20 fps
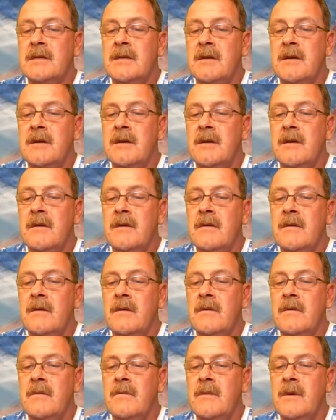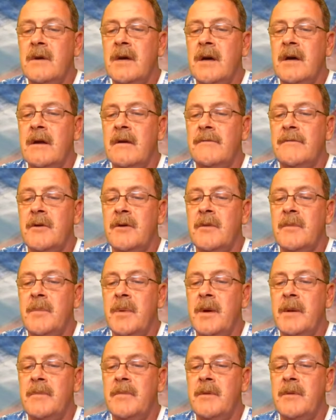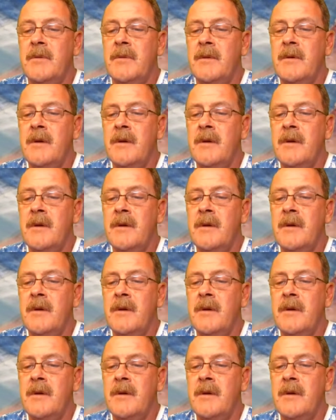in here. We got a few people.